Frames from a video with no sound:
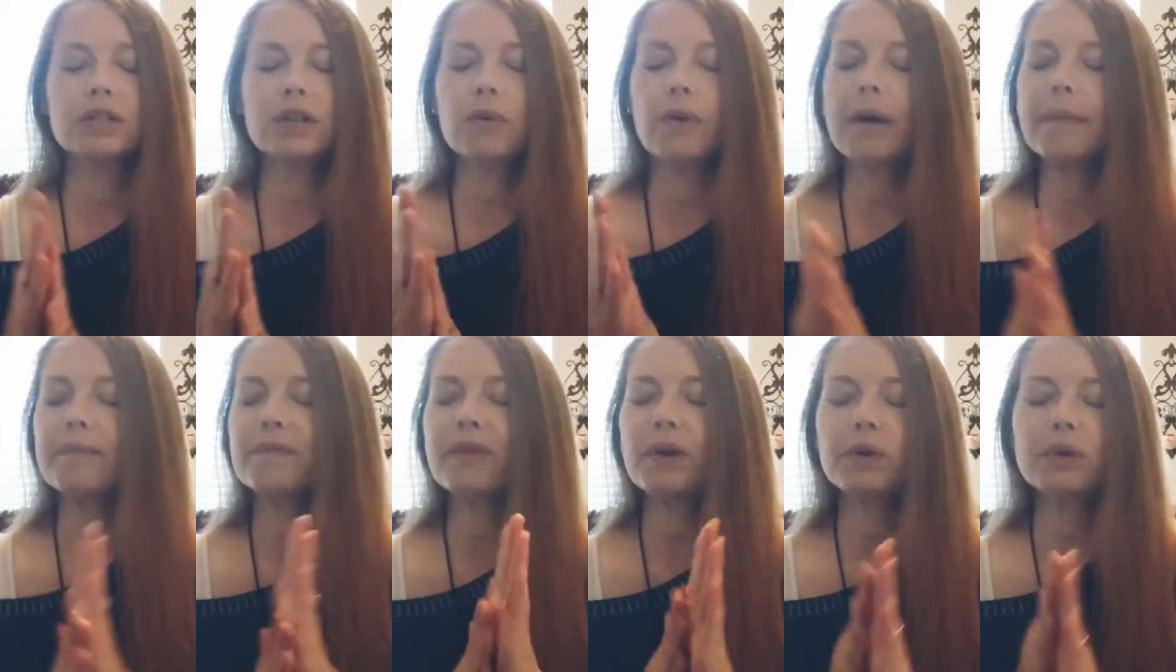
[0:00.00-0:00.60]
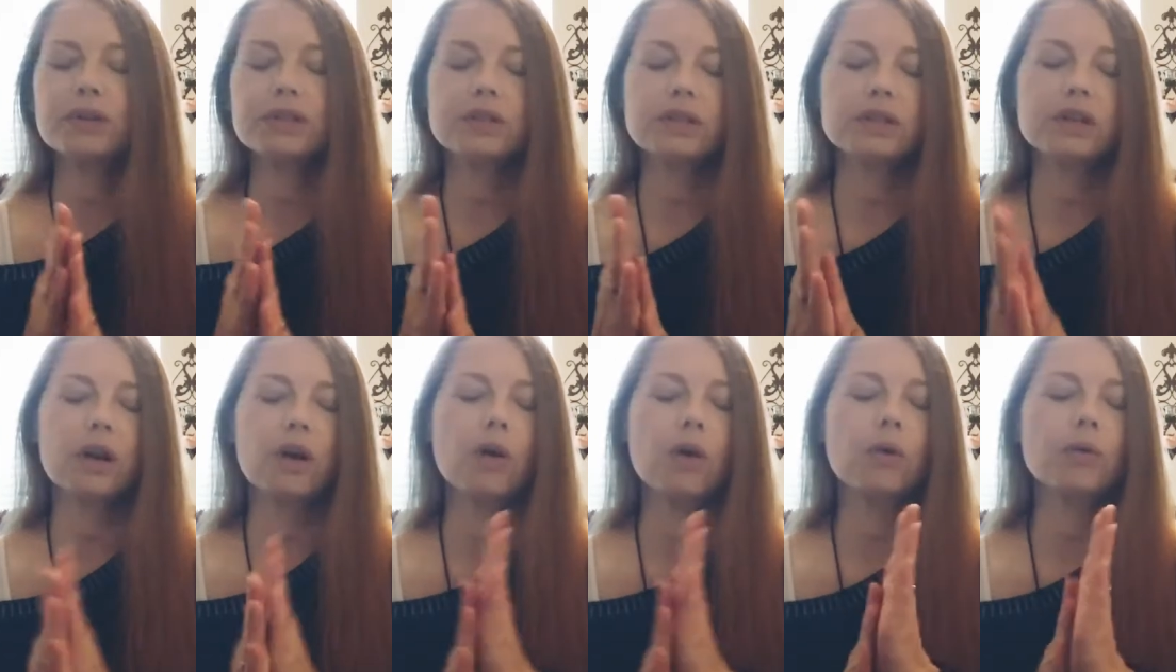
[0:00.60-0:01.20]
So I'm
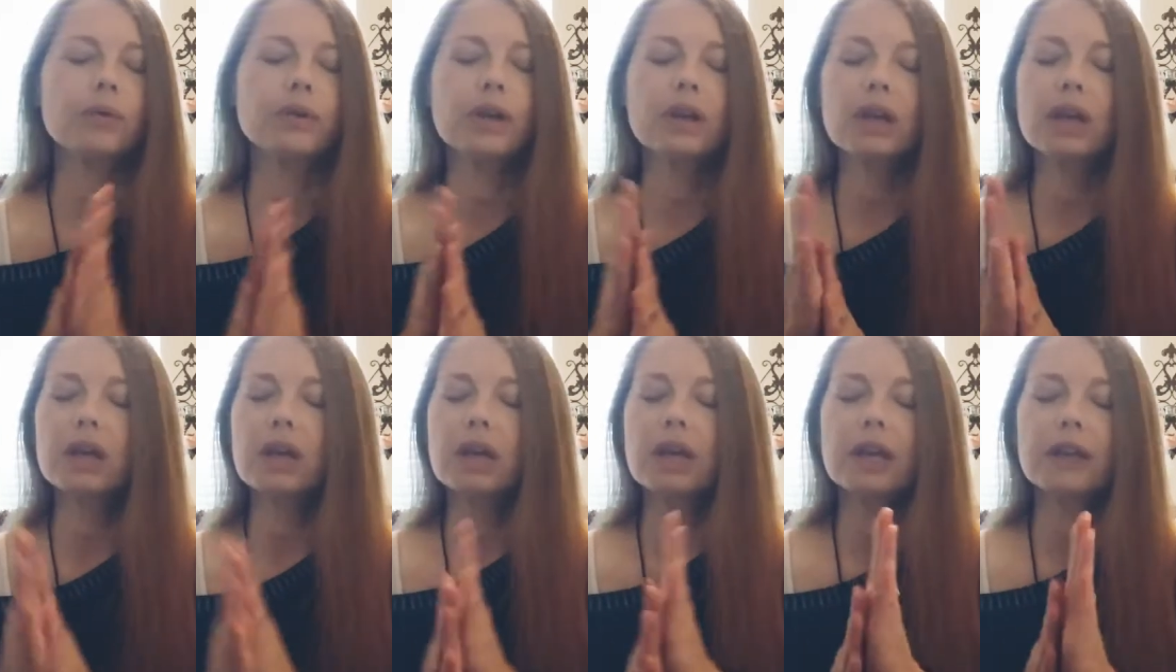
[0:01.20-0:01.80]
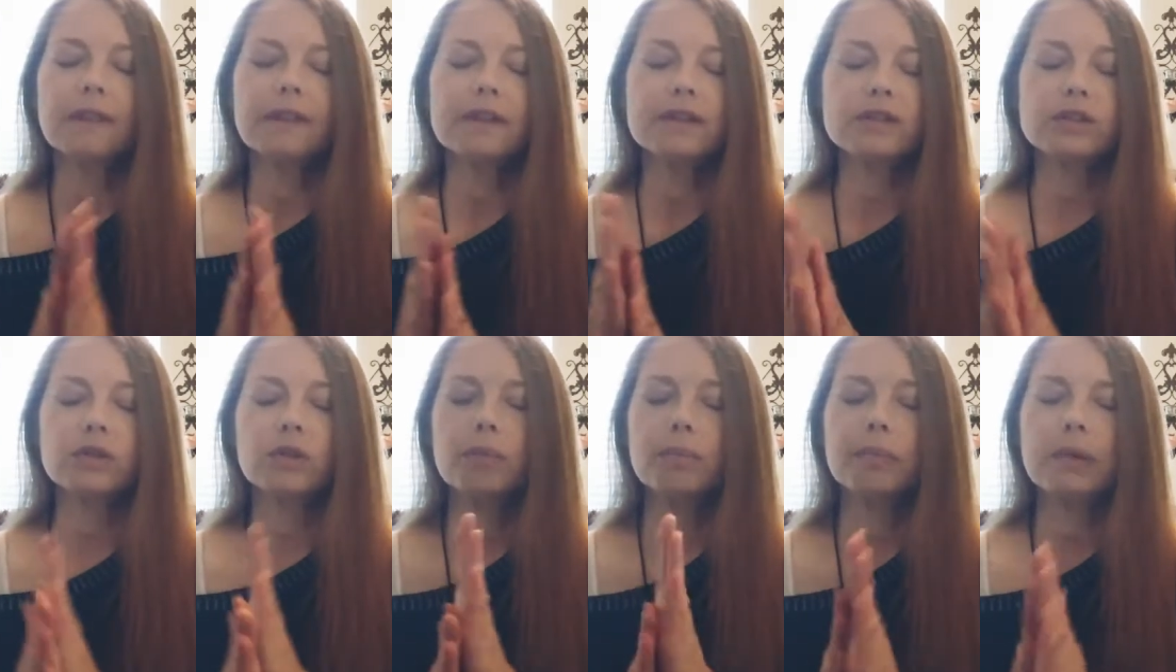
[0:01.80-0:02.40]
focusing on
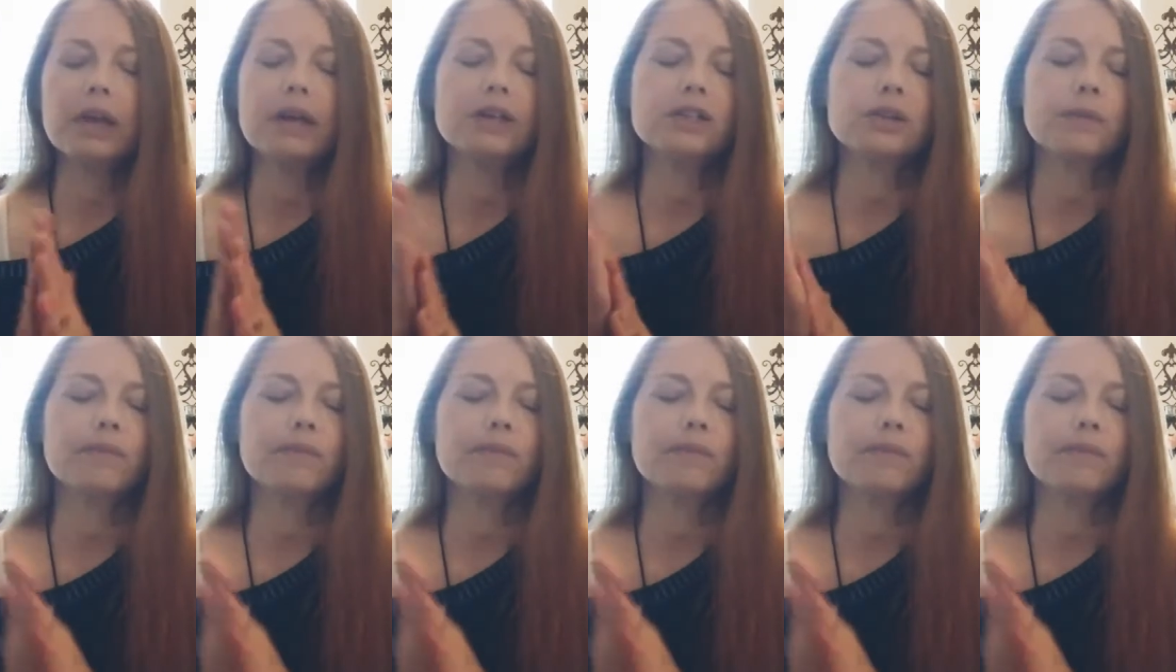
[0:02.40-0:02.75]
this little bitch.